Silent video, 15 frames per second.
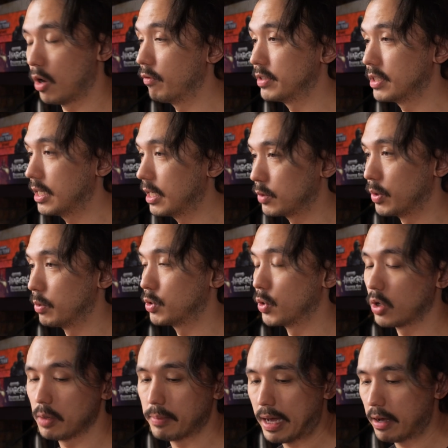Obviously, as we were
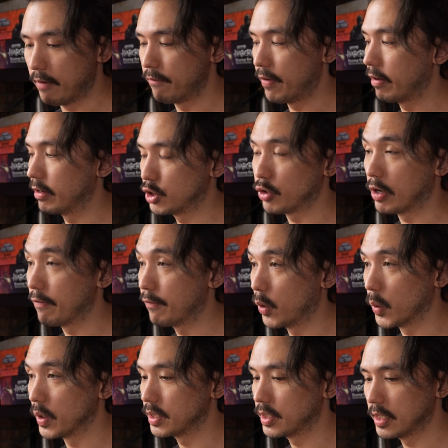talking about, a very
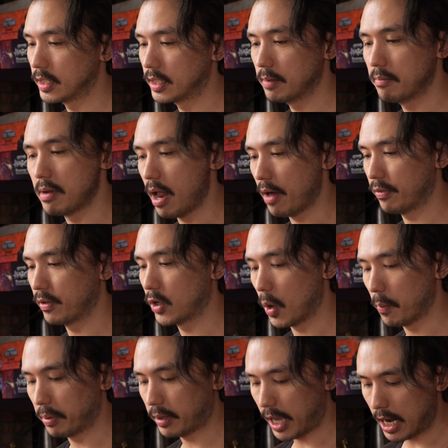straightforward system, nothing
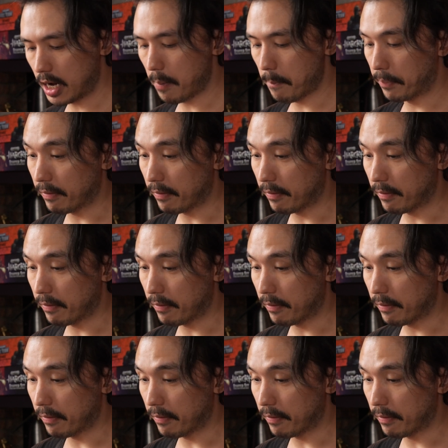complicated.